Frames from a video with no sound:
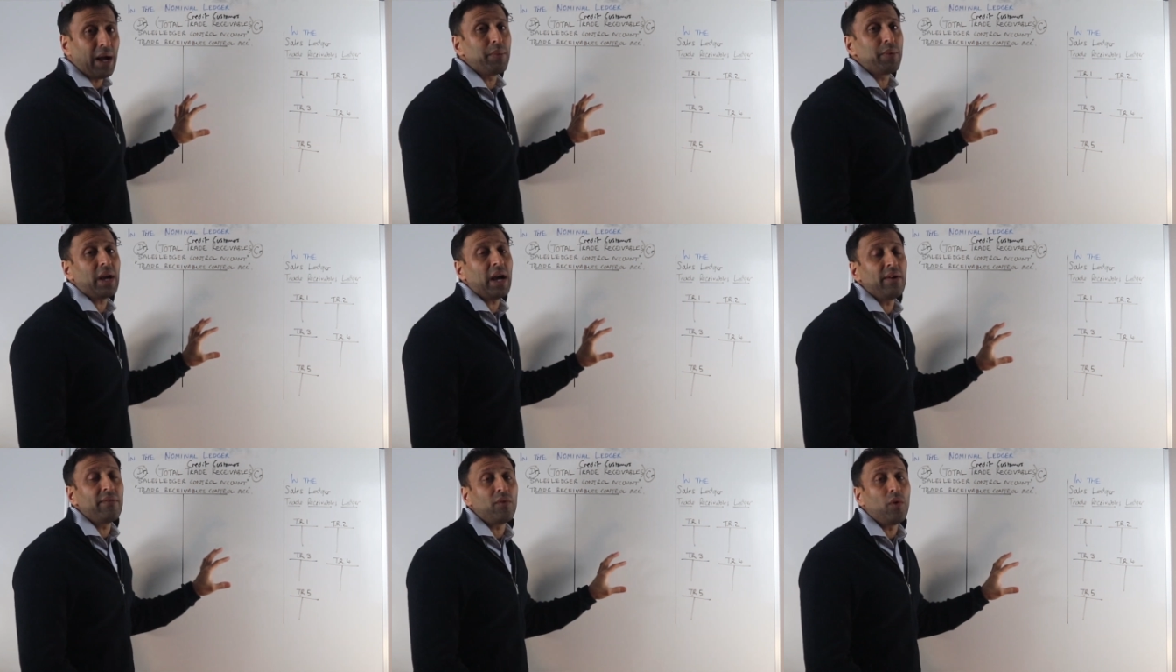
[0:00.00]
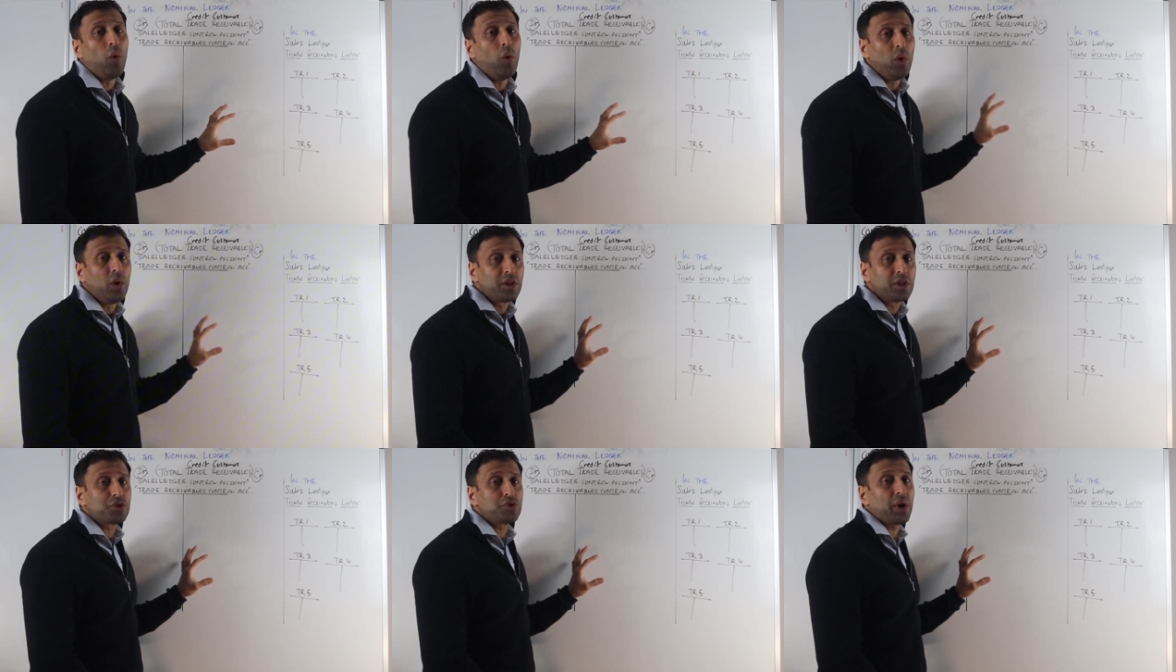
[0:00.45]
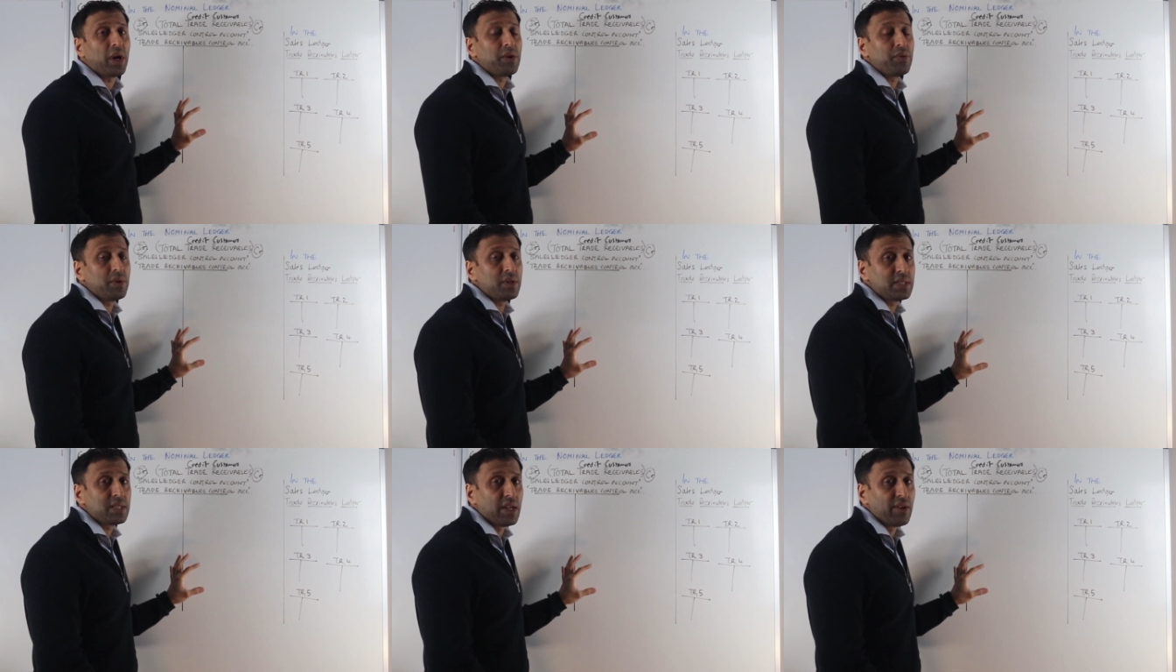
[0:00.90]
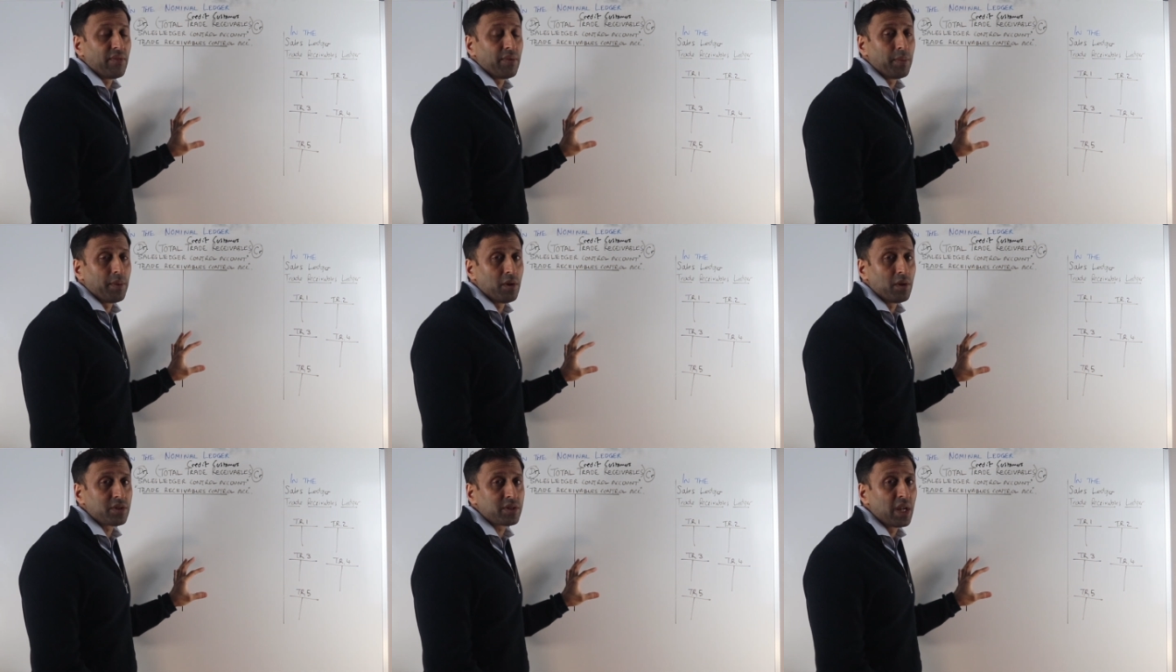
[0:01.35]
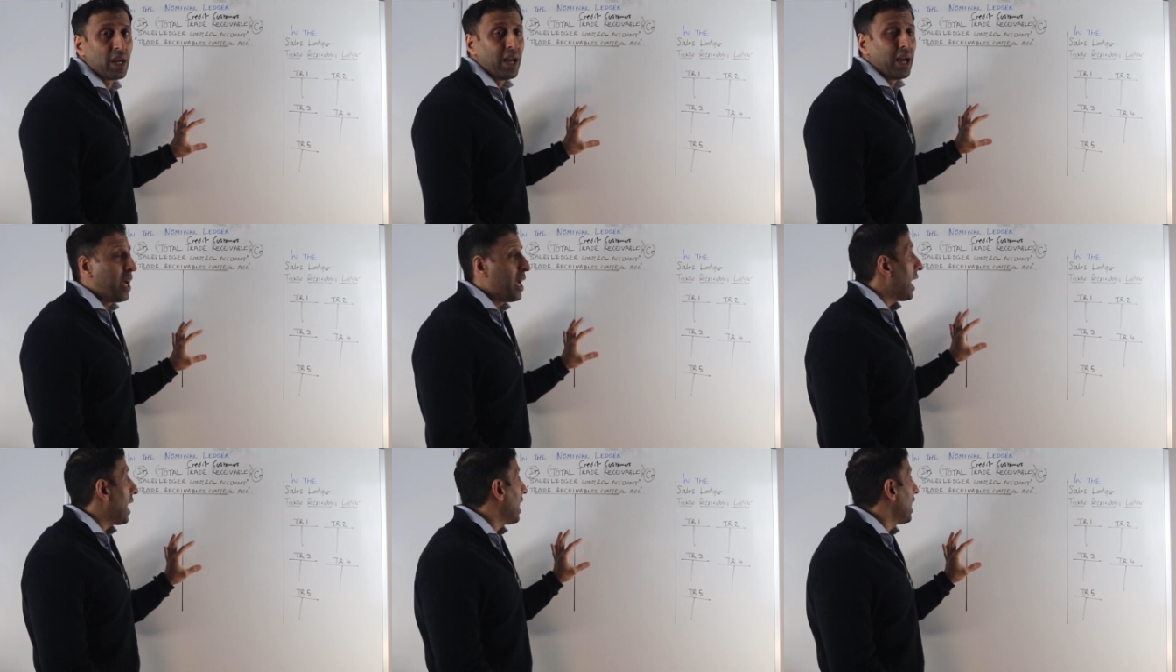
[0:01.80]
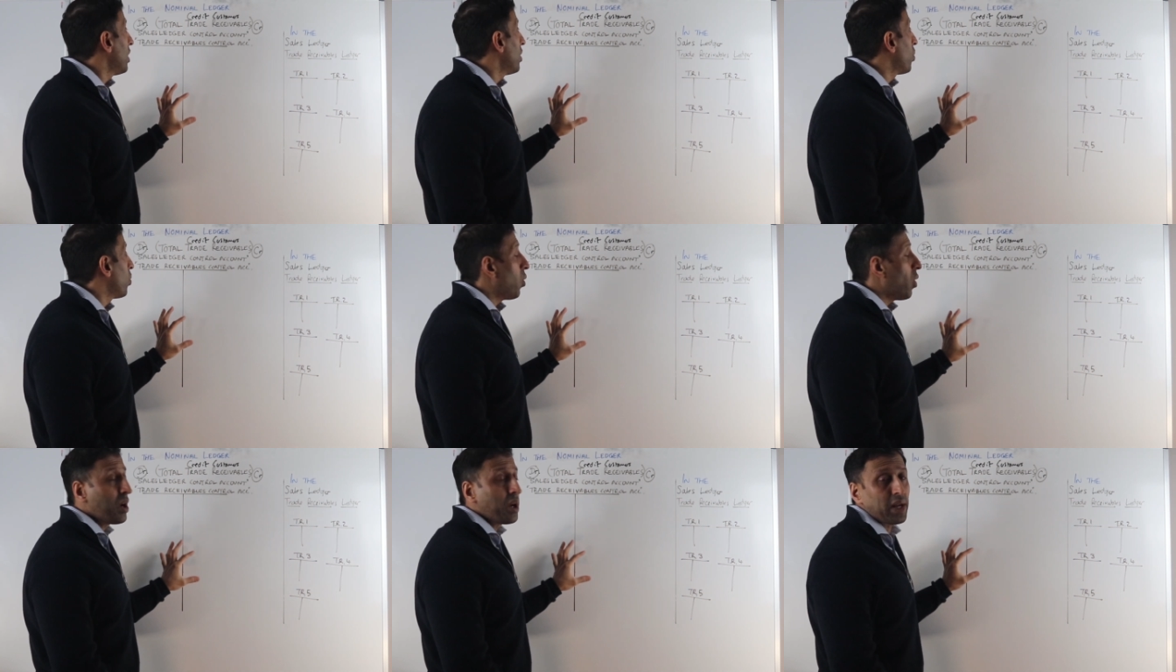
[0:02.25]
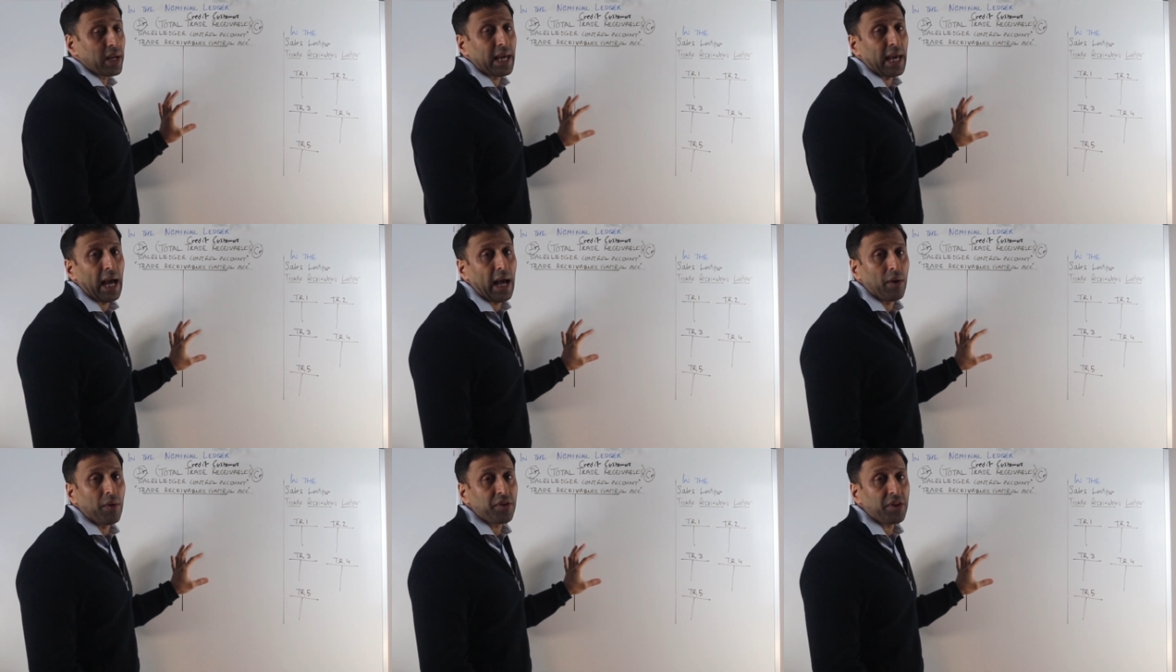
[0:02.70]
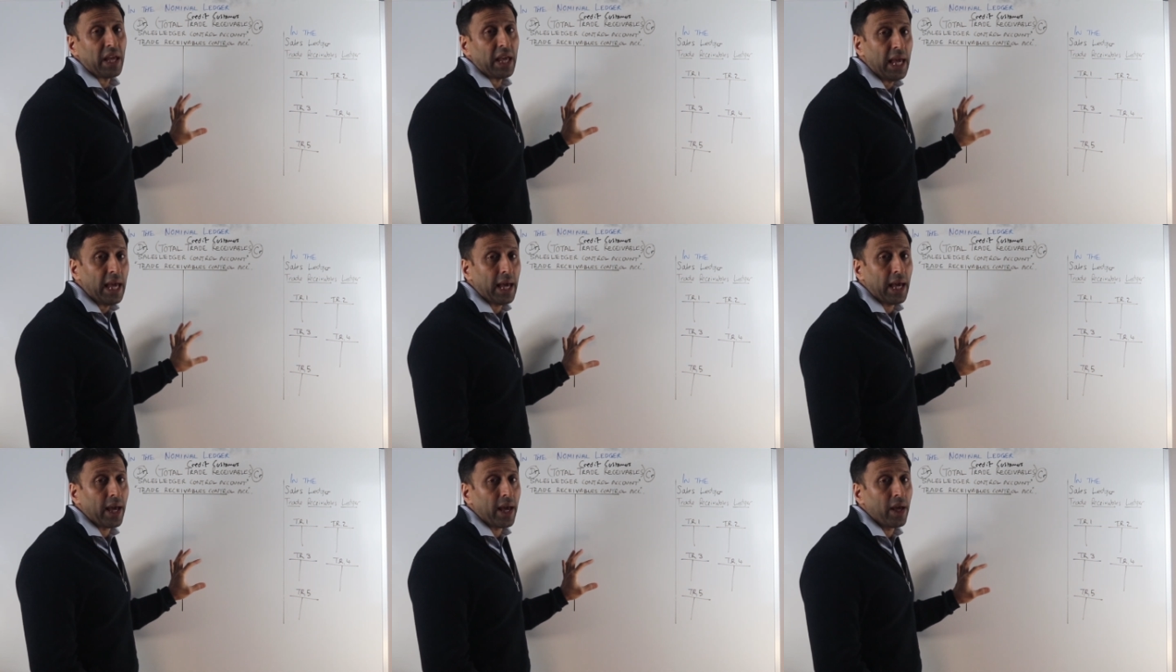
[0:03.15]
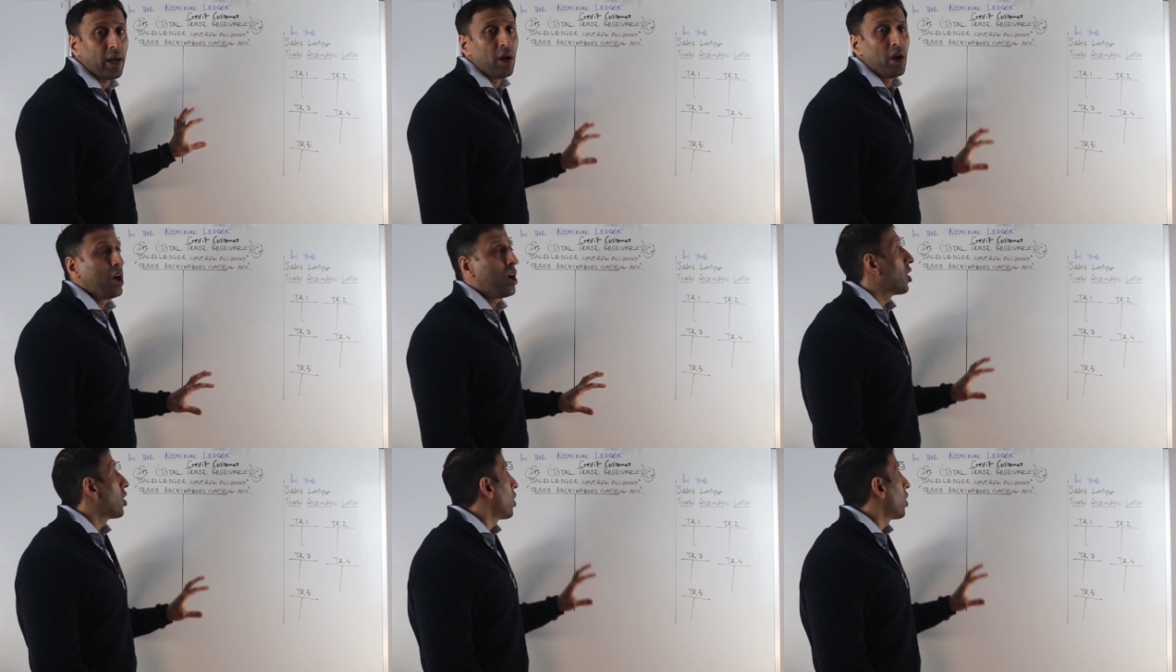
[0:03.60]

and we have all the trade receivables in one account here